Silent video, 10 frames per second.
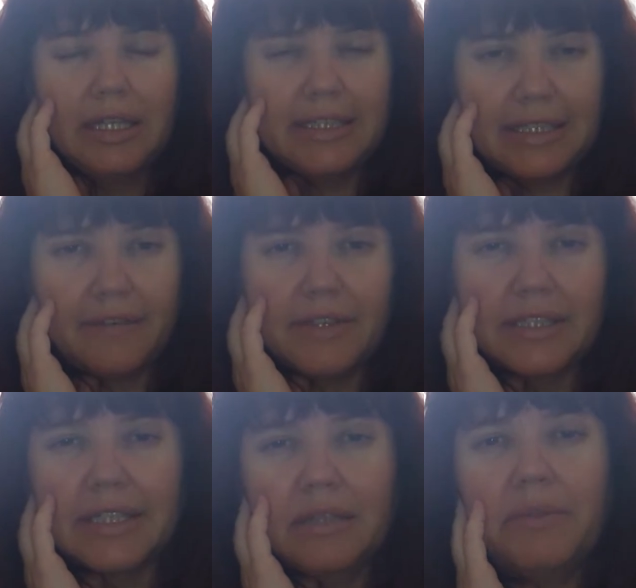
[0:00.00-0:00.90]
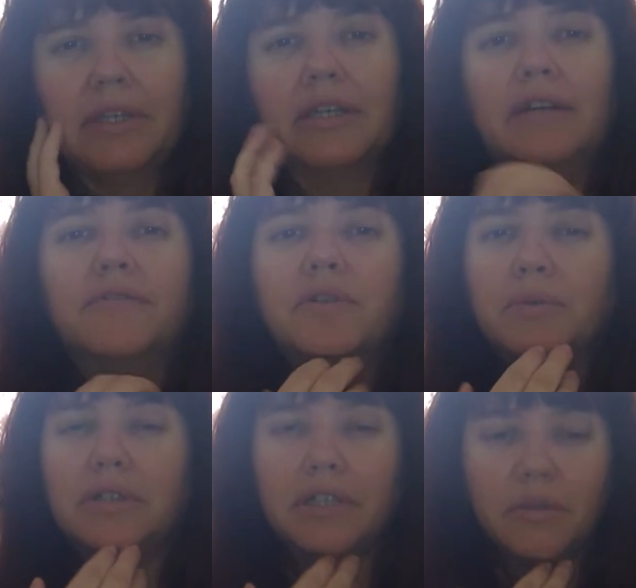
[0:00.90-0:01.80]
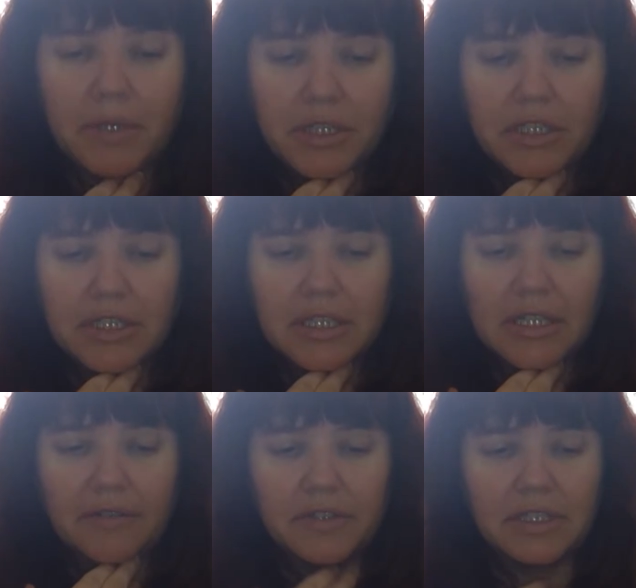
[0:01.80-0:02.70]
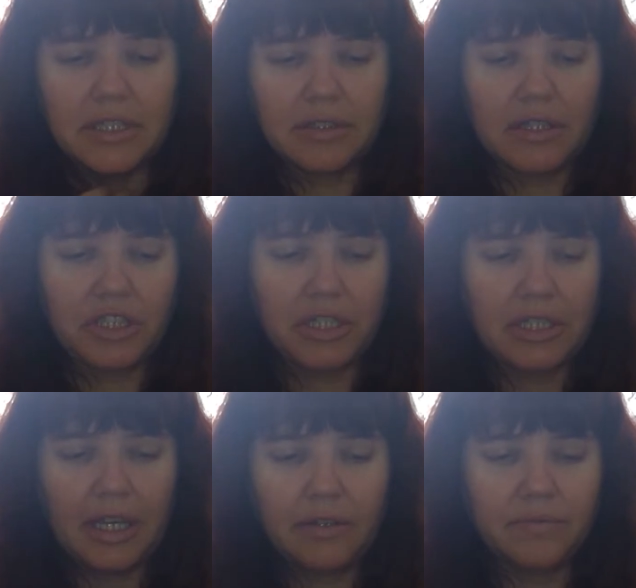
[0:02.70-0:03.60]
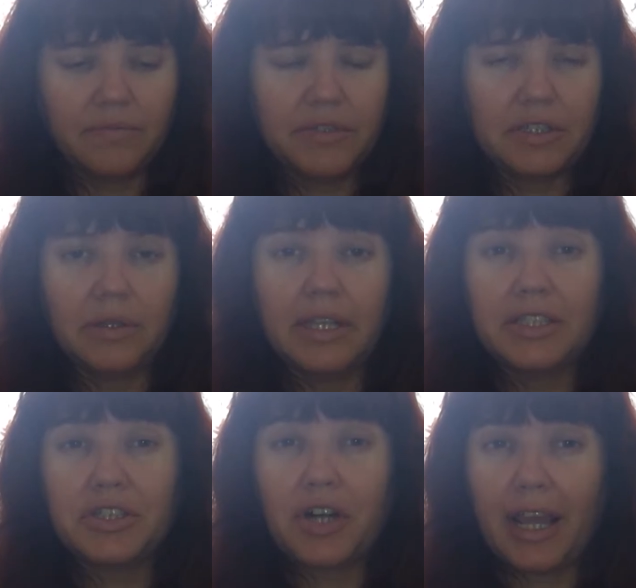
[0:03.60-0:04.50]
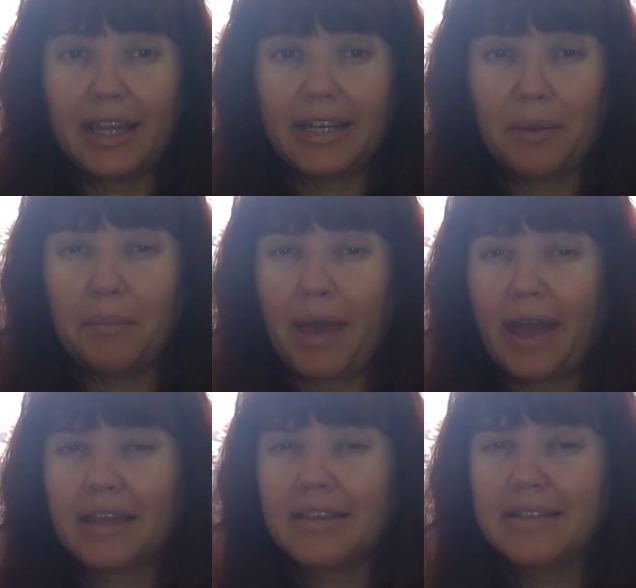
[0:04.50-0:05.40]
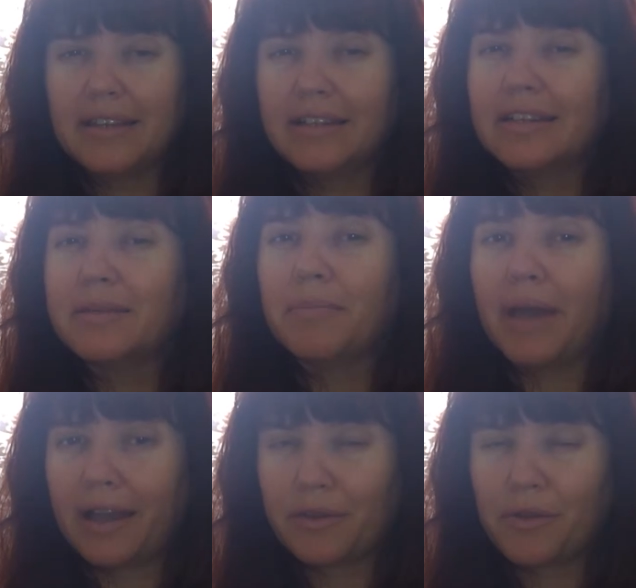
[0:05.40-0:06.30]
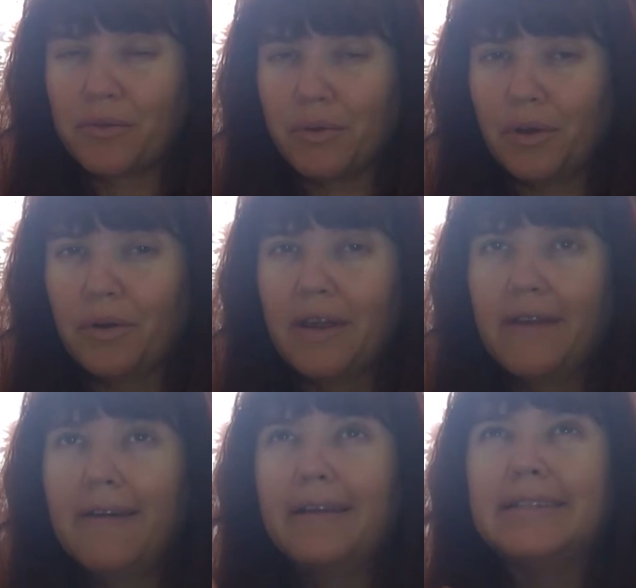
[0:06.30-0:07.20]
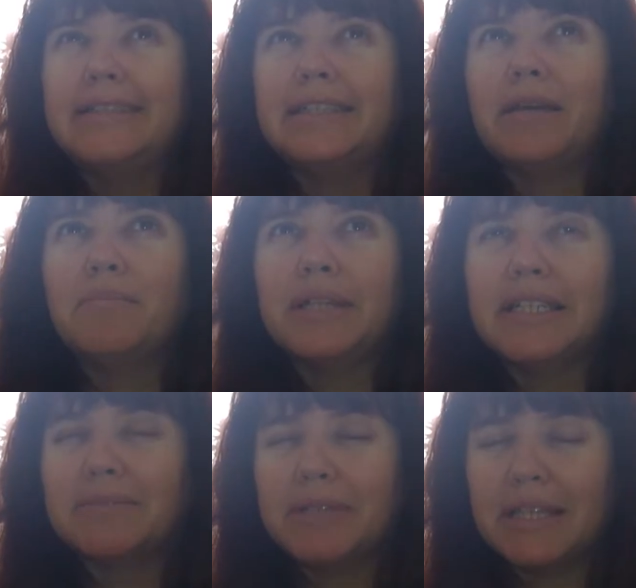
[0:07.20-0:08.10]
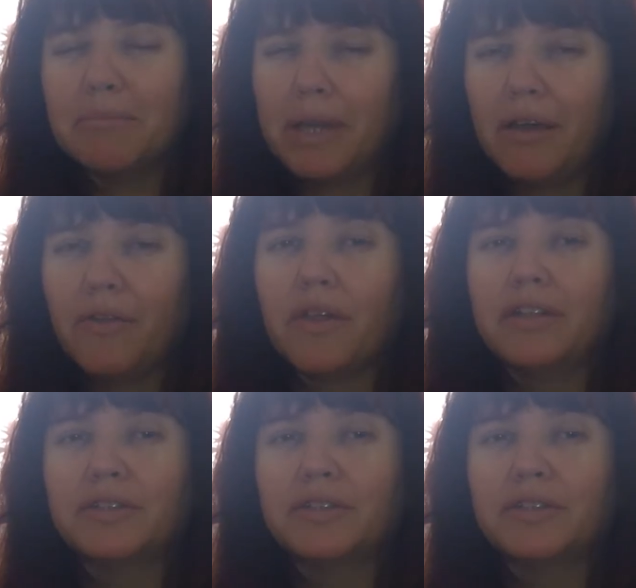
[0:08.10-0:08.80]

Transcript: stuff, that's going to be uncomfortable, and it'll be just enough to tilt the chin down. So let's try it now. Back of the tongue to the back of the throat. Same placement in the mouth